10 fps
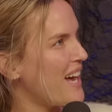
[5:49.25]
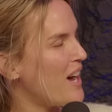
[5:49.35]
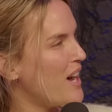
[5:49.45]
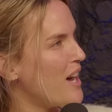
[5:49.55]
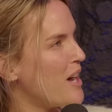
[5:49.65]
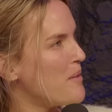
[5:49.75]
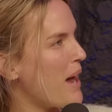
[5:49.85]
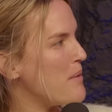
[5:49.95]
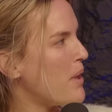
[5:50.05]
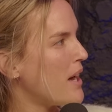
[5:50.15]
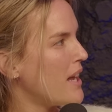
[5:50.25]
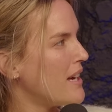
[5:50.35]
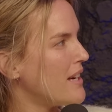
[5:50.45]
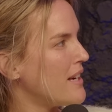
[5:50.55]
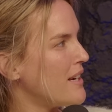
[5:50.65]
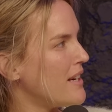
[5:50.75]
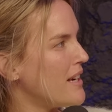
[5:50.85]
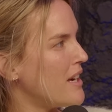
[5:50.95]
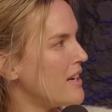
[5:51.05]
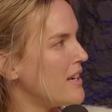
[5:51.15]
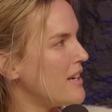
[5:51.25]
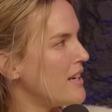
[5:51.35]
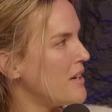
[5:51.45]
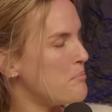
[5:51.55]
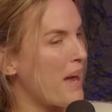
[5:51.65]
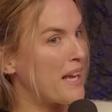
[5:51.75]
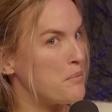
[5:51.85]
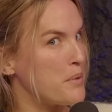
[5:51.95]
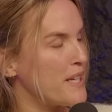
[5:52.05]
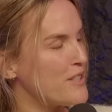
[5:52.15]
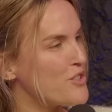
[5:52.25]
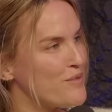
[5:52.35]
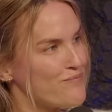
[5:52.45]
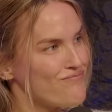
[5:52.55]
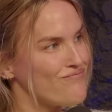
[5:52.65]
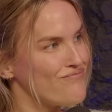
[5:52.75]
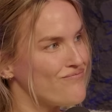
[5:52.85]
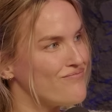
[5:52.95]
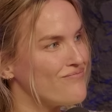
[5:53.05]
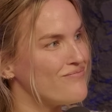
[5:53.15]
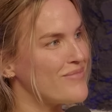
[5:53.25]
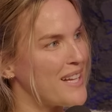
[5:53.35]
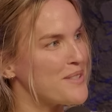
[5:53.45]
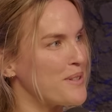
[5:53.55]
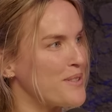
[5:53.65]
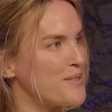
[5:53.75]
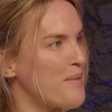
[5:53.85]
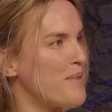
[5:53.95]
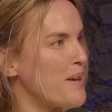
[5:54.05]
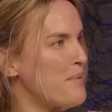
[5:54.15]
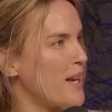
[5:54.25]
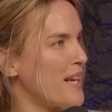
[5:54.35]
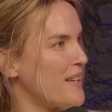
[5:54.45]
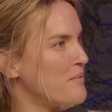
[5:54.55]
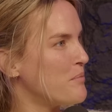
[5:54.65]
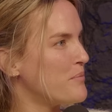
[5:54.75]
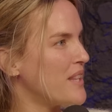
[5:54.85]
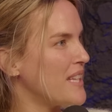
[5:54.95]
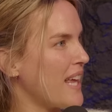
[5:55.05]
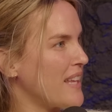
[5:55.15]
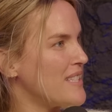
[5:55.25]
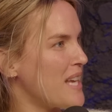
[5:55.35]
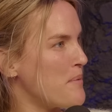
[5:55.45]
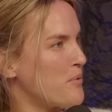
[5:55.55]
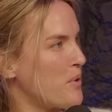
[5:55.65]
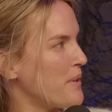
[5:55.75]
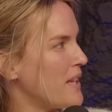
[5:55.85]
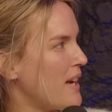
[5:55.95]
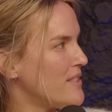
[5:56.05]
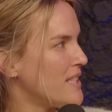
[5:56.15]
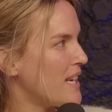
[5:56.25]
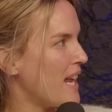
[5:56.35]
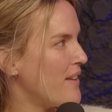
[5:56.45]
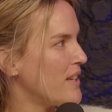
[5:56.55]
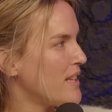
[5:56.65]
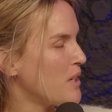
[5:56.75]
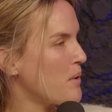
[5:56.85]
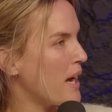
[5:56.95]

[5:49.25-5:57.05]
Um, I bought uh Beckenbridge. Okay. Ooh, That's wow. where it's from. I bought it the, like the day before we left. I didn't have anything to wear.